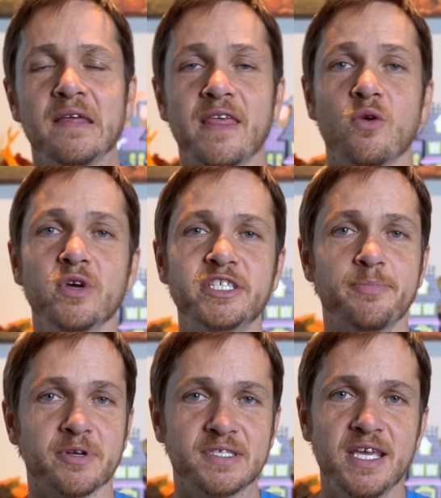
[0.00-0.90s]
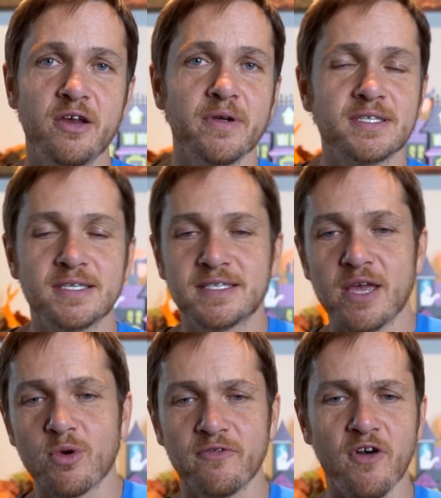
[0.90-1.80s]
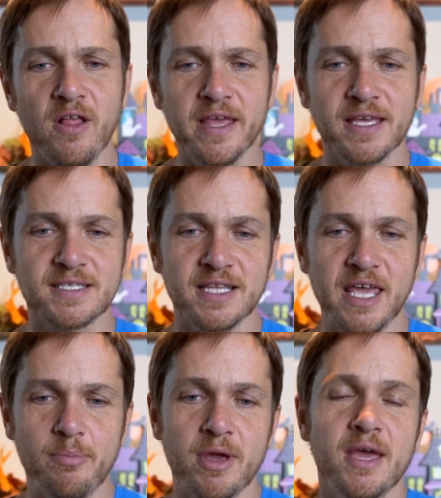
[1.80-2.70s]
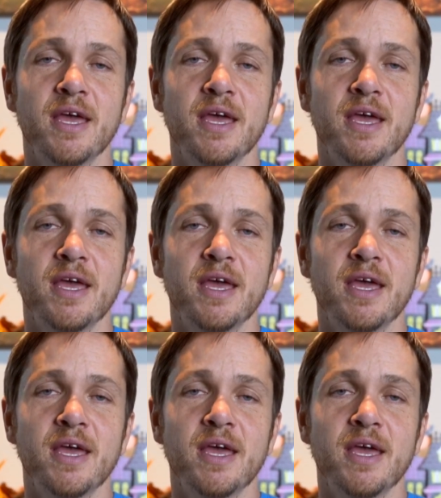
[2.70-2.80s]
They whispered secrets as they were falling asleep.